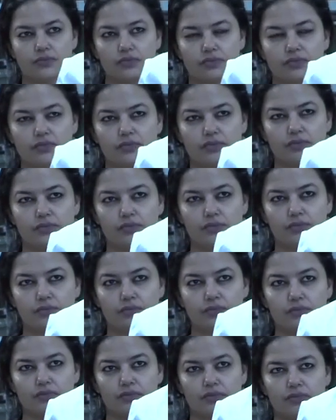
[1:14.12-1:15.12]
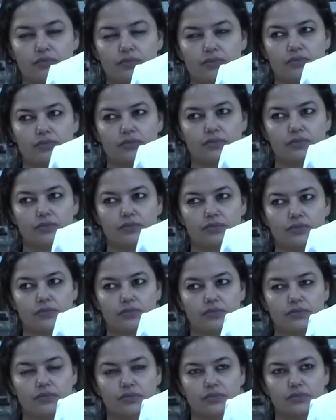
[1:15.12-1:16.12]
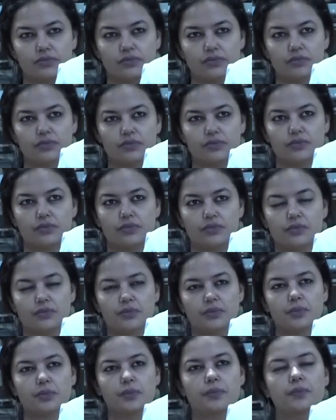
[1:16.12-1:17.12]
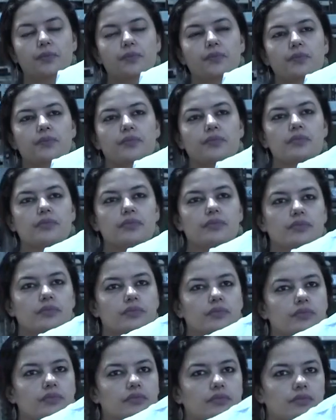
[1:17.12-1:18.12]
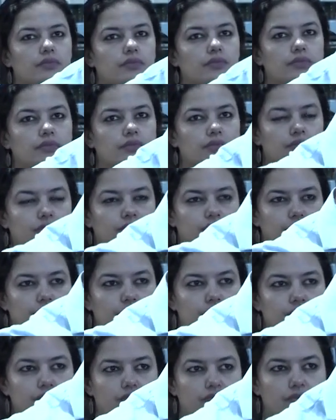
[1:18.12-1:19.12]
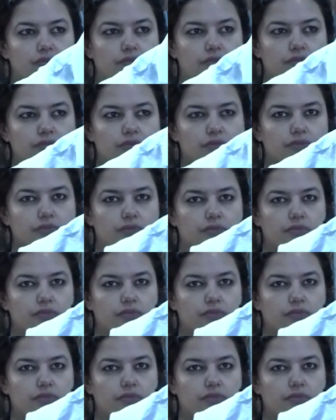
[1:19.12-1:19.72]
The person shown says nothing.